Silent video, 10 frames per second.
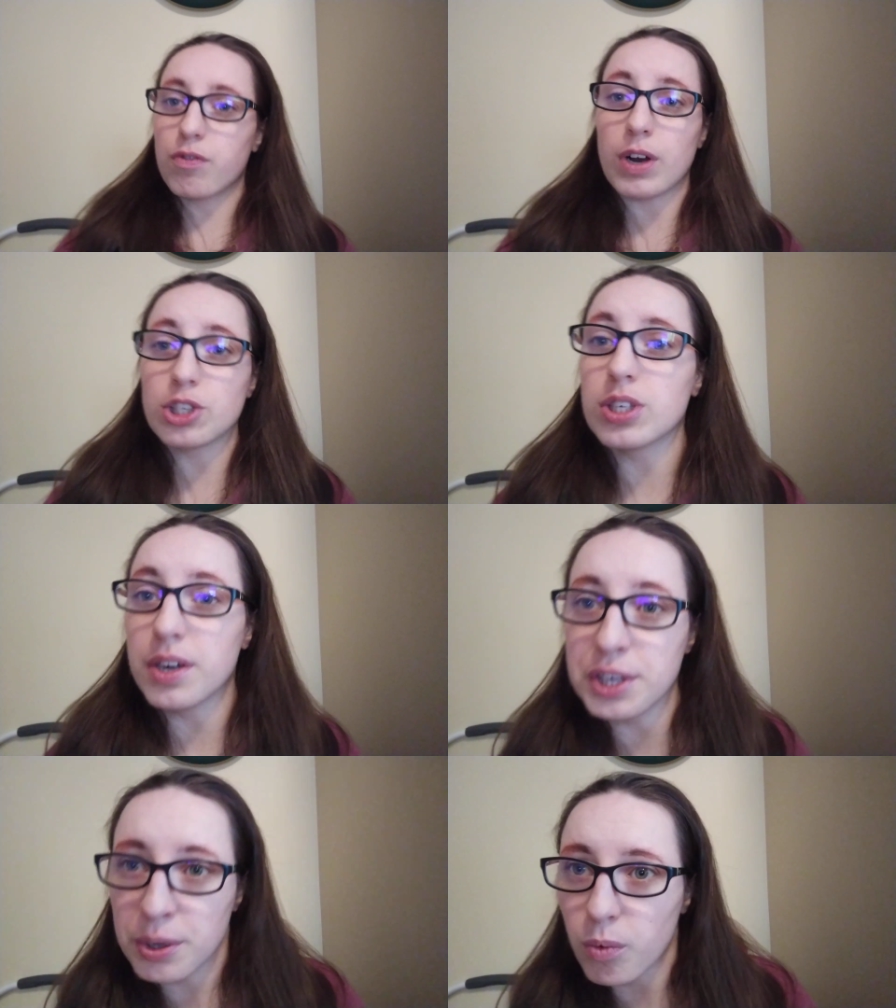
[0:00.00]
French and
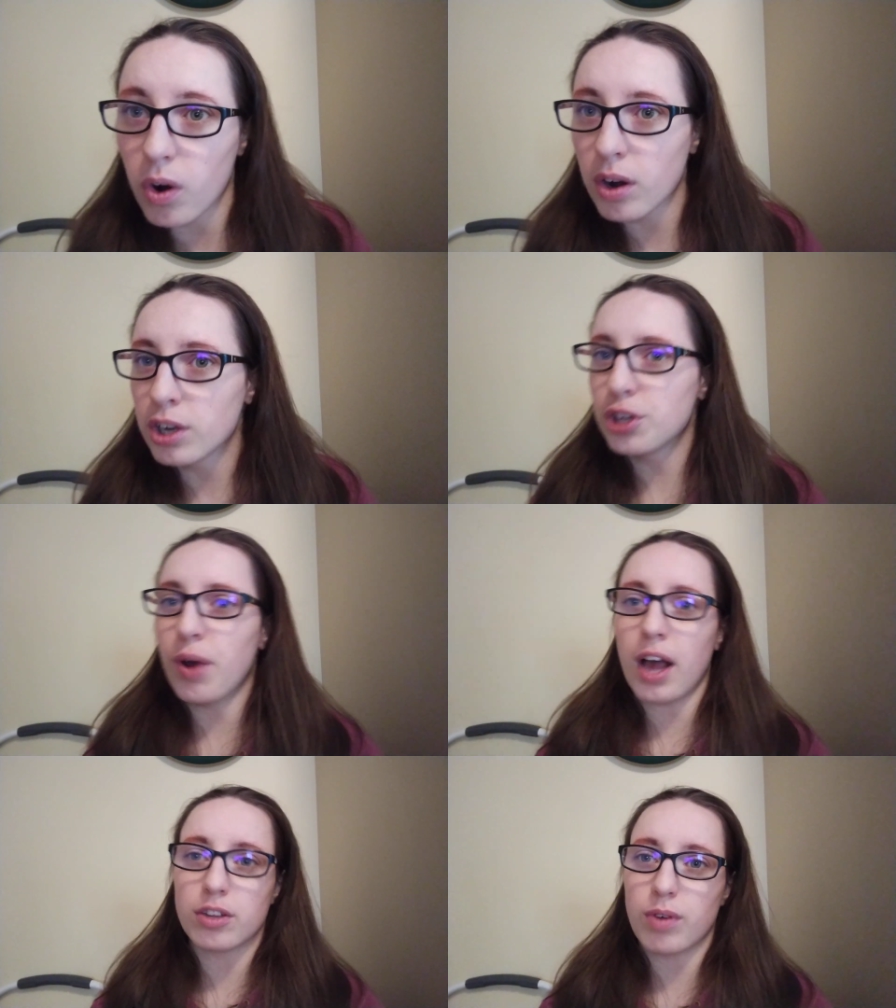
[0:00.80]
Indian War, you
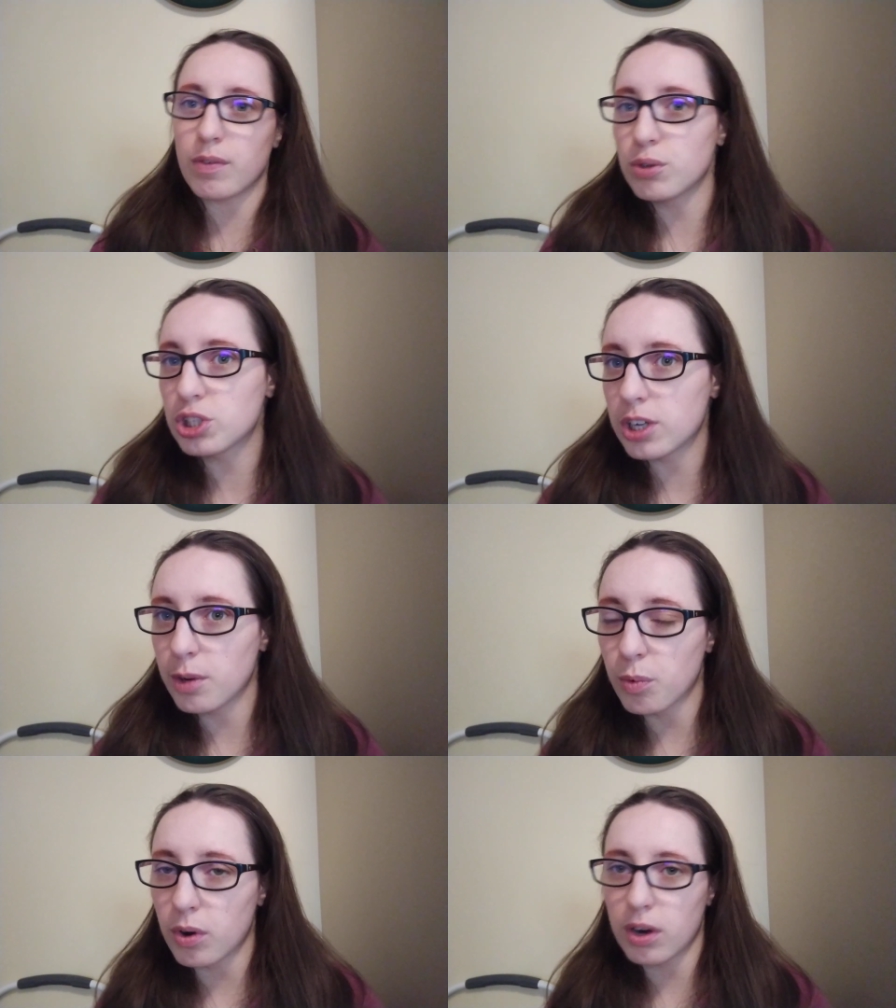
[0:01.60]
had the Revolutionary
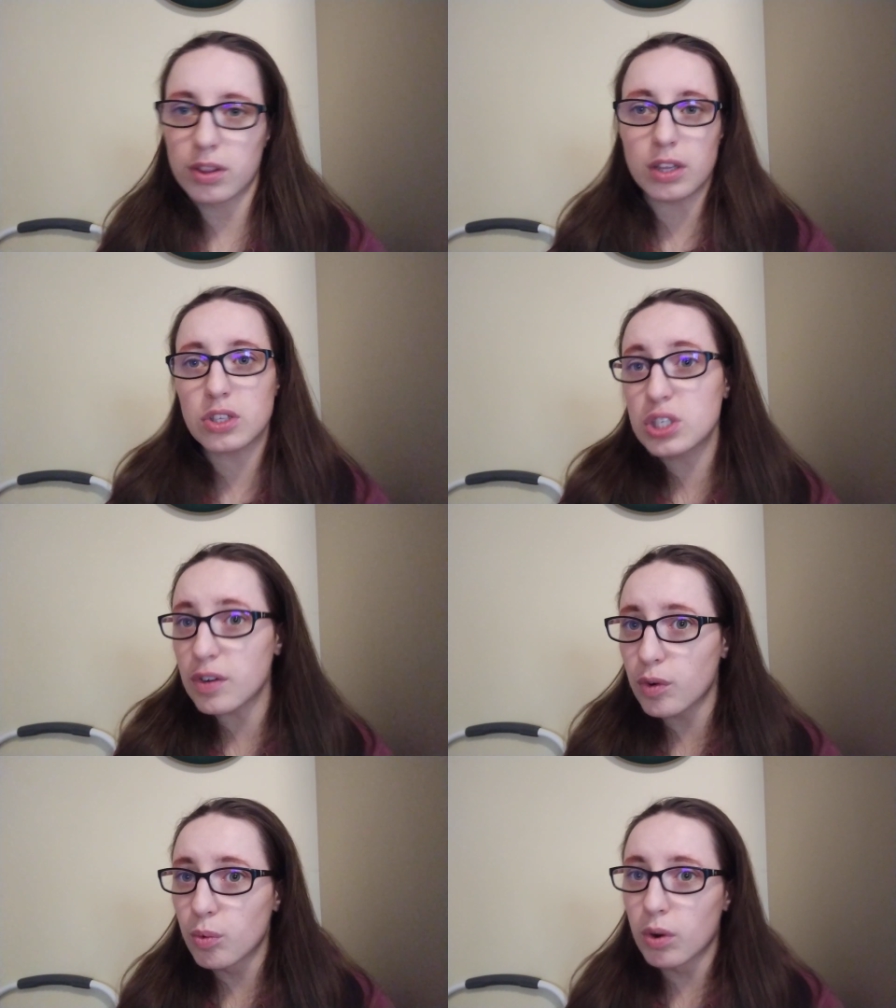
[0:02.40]
War, then the
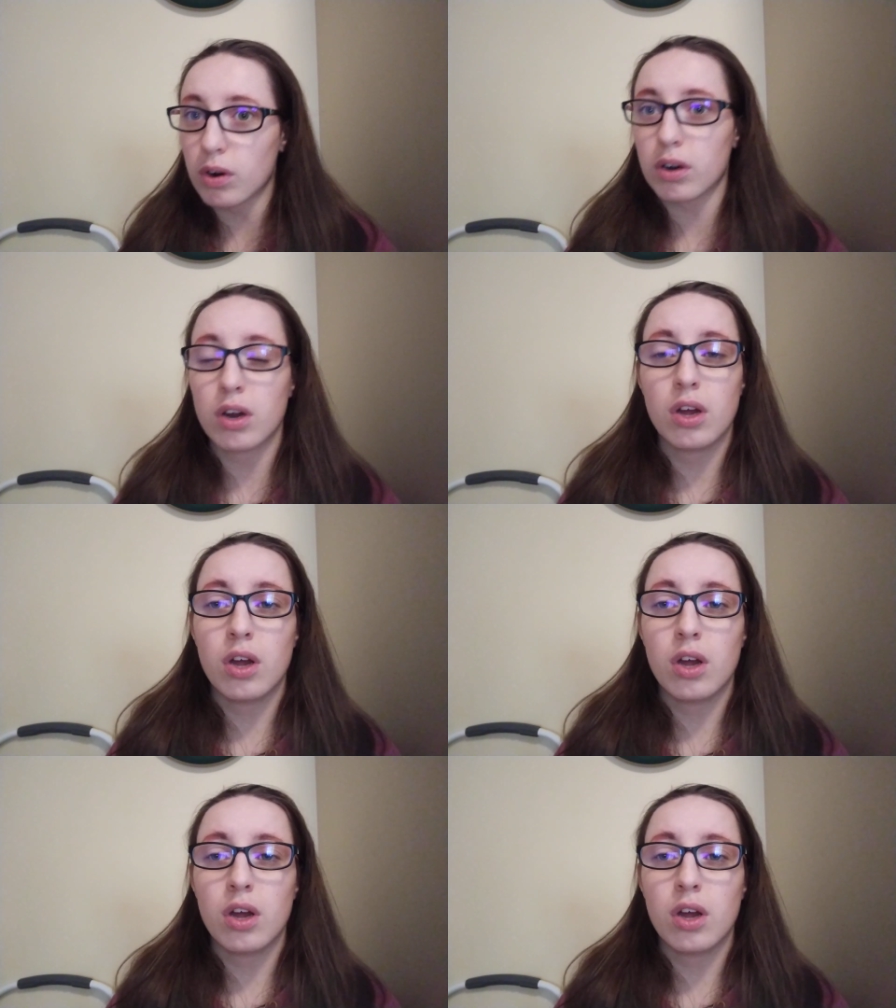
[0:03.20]
Civil War,